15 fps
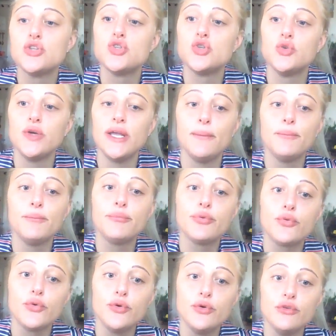to
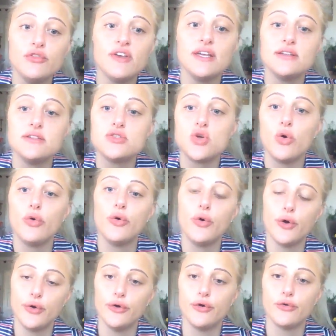improve his or
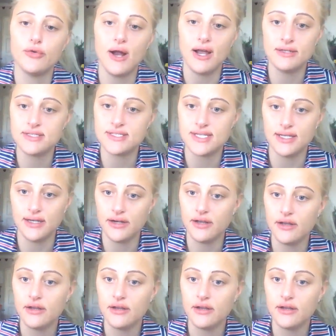her writing?